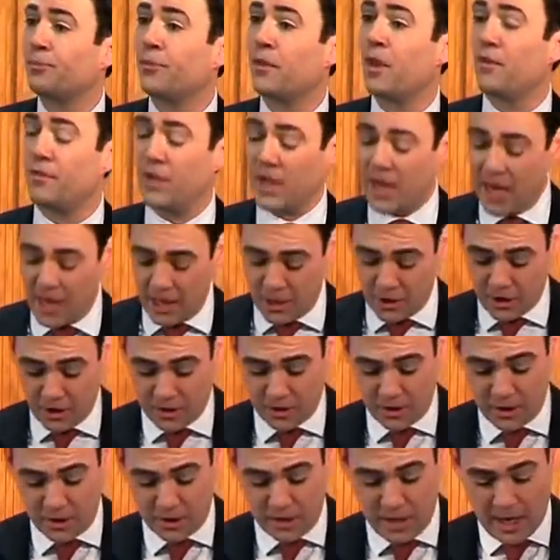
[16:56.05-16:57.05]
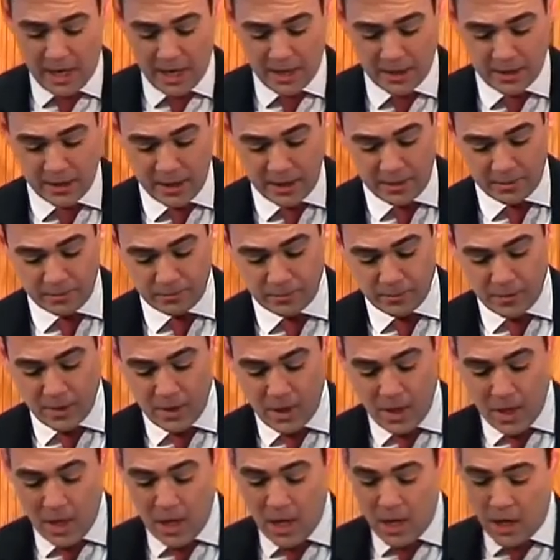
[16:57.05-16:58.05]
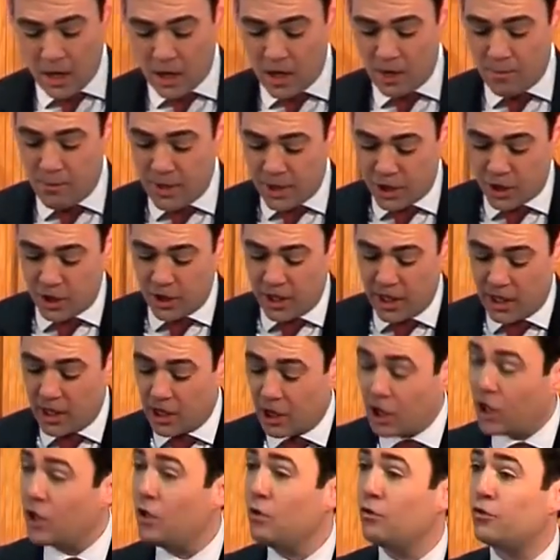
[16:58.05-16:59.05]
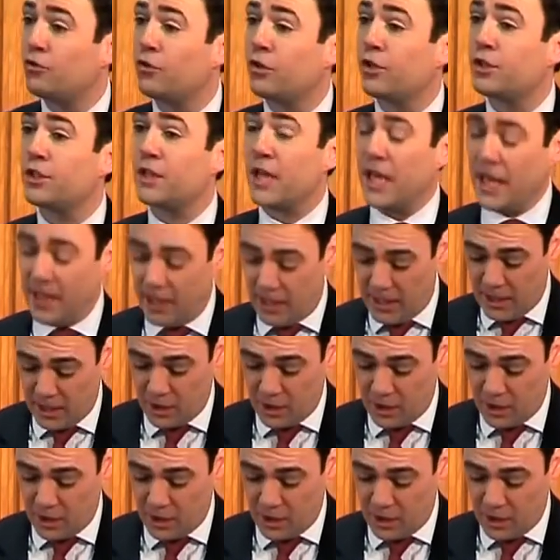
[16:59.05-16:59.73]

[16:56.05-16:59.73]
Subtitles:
of the ageing society. Commissioning acute trusts in